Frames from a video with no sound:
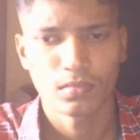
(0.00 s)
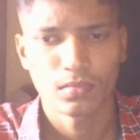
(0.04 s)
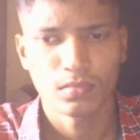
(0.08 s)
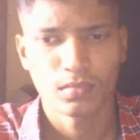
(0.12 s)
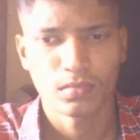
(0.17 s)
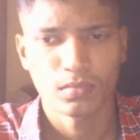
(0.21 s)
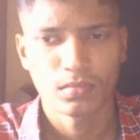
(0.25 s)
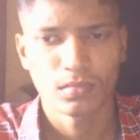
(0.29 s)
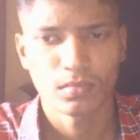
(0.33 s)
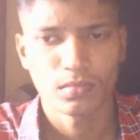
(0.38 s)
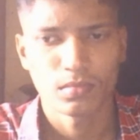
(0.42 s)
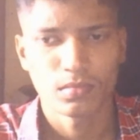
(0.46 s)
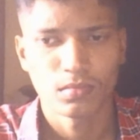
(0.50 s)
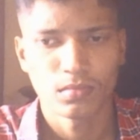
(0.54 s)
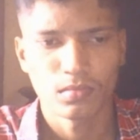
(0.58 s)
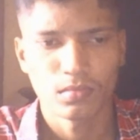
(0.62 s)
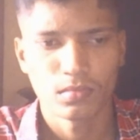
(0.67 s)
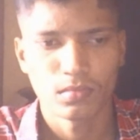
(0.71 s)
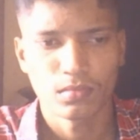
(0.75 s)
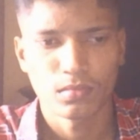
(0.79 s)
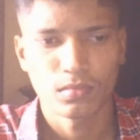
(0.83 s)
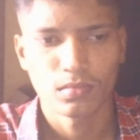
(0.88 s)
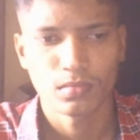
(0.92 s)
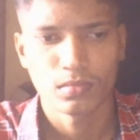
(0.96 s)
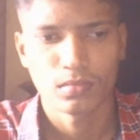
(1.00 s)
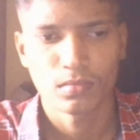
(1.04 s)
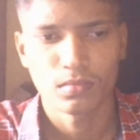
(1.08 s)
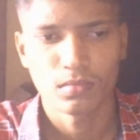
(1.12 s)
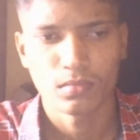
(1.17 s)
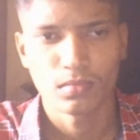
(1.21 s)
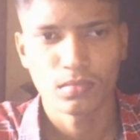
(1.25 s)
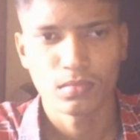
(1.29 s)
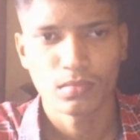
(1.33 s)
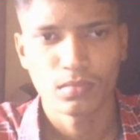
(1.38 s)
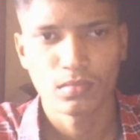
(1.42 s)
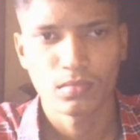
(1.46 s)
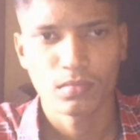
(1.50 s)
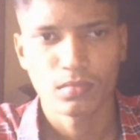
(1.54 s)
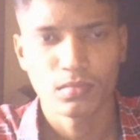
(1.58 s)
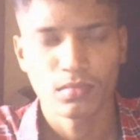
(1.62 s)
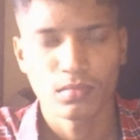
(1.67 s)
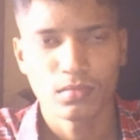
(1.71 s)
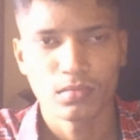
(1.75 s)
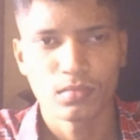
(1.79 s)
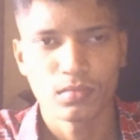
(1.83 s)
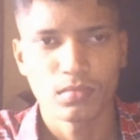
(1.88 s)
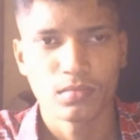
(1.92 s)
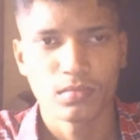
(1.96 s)

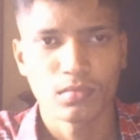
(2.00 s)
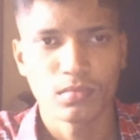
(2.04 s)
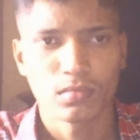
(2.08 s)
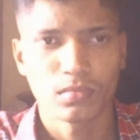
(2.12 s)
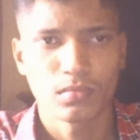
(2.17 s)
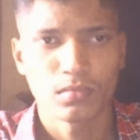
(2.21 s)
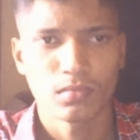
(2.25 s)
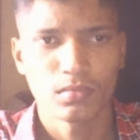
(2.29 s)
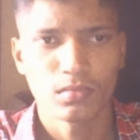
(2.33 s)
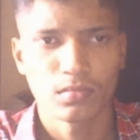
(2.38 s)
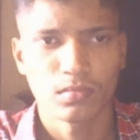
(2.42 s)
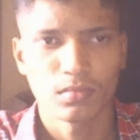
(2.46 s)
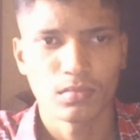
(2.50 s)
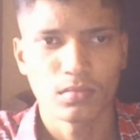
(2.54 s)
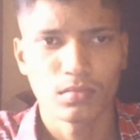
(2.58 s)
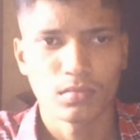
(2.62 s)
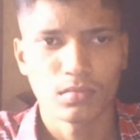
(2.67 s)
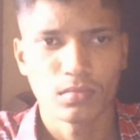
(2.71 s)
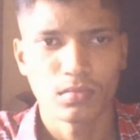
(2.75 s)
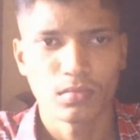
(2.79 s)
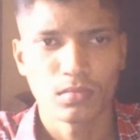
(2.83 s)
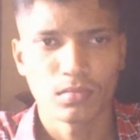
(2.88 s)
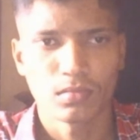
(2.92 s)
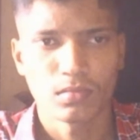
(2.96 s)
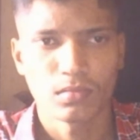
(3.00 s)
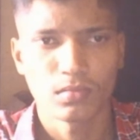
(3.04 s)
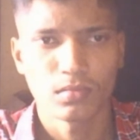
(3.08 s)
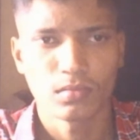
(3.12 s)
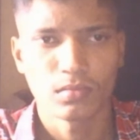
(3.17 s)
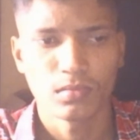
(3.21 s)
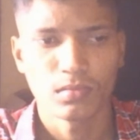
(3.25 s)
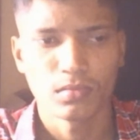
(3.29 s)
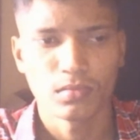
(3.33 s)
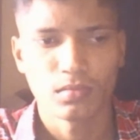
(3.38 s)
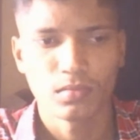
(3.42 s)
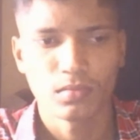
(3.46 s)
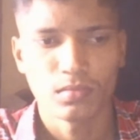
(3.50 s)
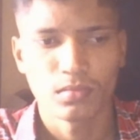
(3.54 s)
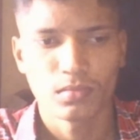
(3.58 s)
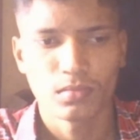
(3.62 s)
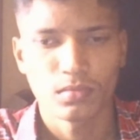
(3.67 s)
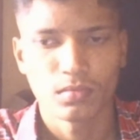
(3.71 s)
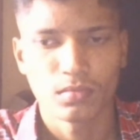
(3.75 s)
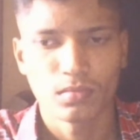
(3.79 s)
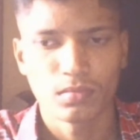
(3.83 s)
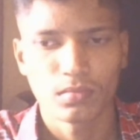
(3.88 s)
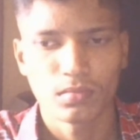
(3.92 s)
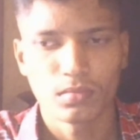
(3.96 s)

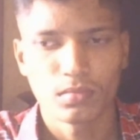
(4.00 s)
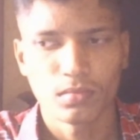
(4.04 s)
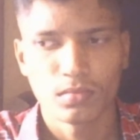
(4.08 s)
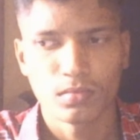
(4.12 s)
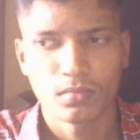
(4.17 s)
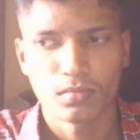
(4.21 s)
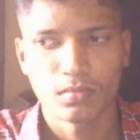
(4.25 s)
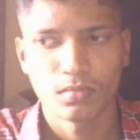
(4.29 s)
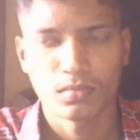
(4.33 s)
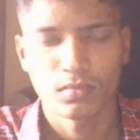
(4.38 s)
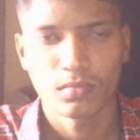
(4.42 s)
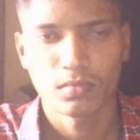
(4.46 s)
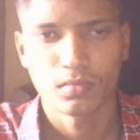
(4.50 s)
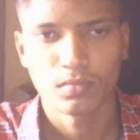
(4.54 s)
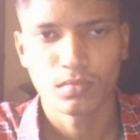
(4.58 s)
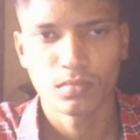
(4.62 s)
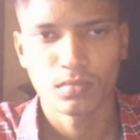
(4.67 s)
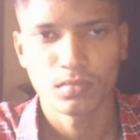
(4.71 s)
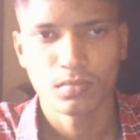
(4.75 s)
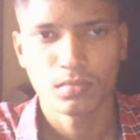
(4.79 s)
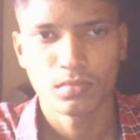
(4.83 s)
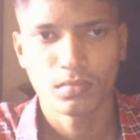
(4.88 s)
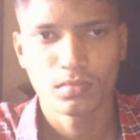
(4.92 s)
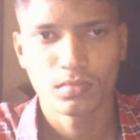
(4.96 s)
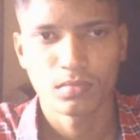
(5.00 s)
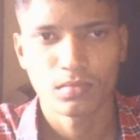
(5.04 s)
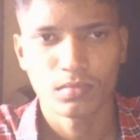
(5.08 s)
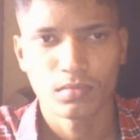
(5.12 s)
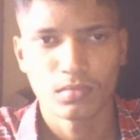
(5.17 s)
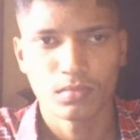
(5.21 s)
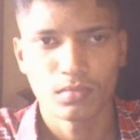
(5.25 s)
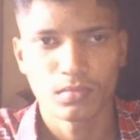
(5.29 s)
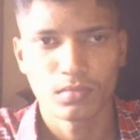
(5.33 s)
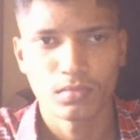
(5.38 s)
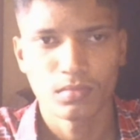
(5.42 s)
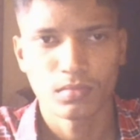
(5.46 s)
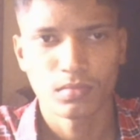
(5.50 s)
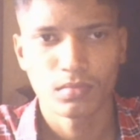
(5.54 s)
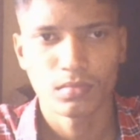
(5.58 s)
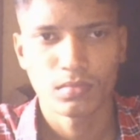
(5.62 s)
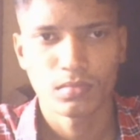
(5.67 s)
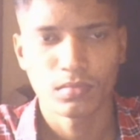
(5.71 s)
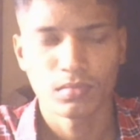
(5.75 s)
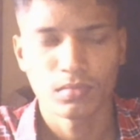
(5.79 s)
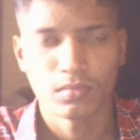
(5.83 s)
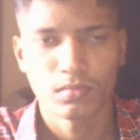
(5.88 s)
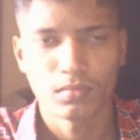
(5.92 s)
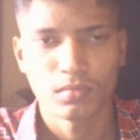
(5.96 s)

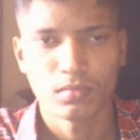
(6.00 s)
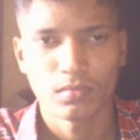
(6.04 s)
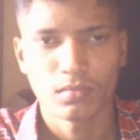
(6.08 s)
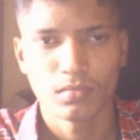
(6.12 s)
No words are spoken by the person on screen.